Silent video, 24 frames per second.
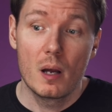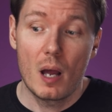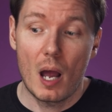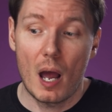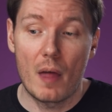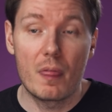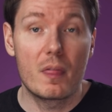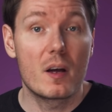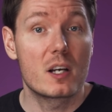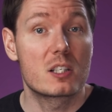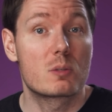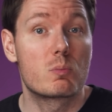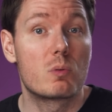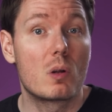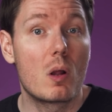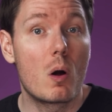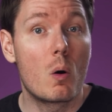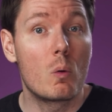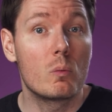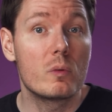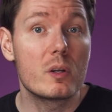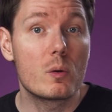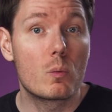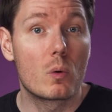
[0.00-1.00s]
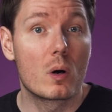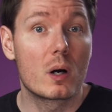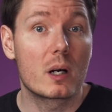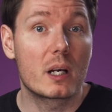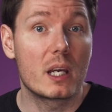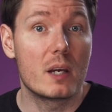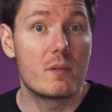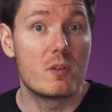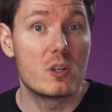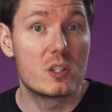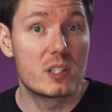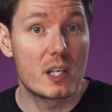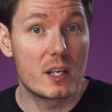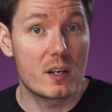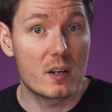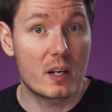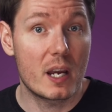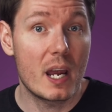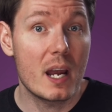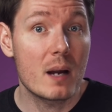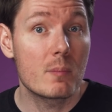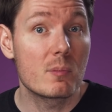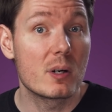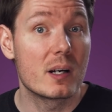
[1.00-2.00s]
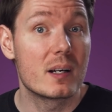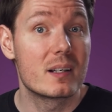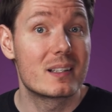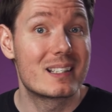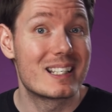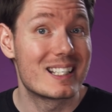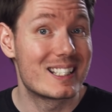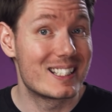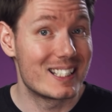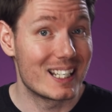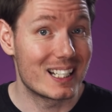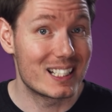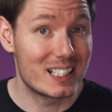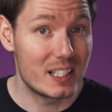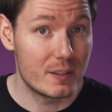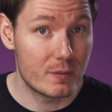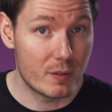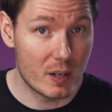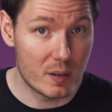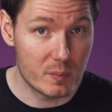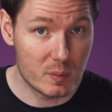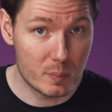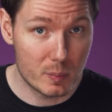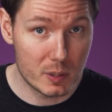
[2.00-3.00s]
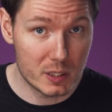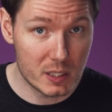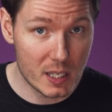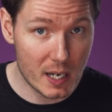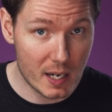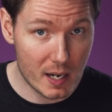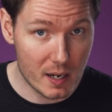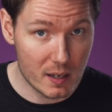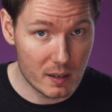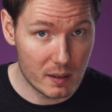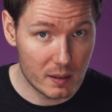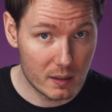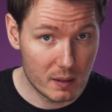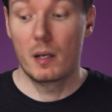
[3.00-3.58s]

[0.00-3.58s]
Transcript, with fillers: and thus will only work if you set your camera to 60 frames per second.